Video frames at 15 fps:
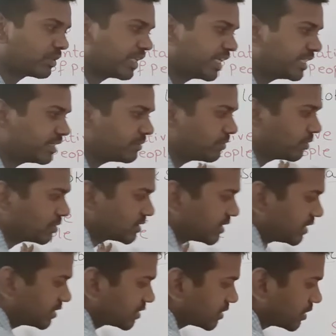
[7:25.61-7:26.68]
84
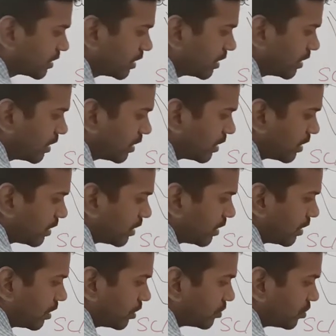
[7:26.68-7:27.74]
seats
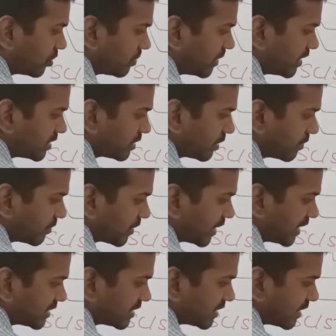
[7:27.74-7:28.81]
should be reserved for
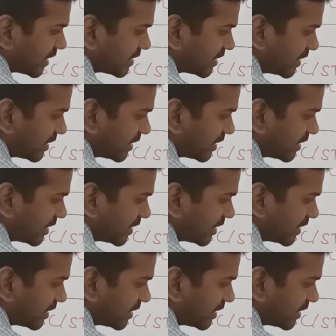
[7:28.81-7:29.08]
SC.